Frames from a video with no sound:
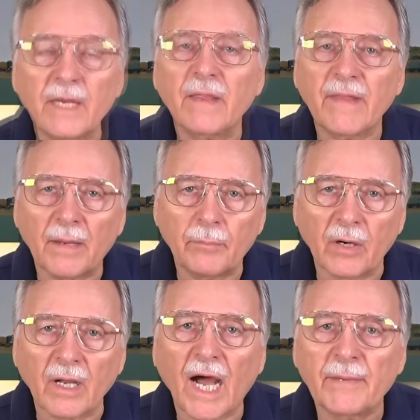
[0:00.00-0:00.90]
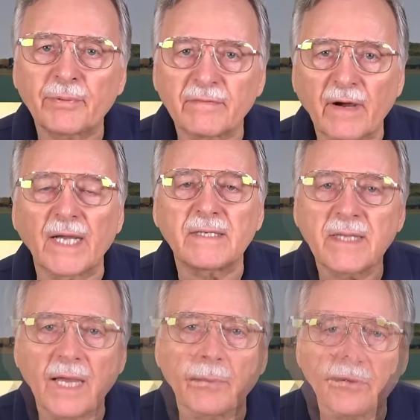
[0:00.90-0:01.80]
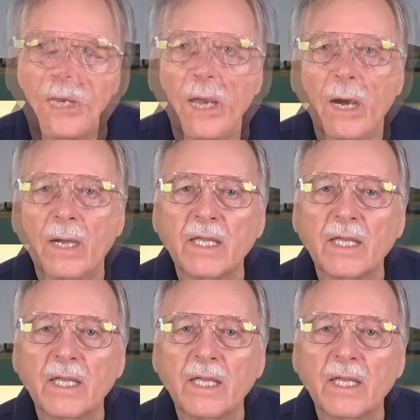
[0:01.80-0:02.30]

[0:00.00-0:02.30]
And in that book, I provide tables uh,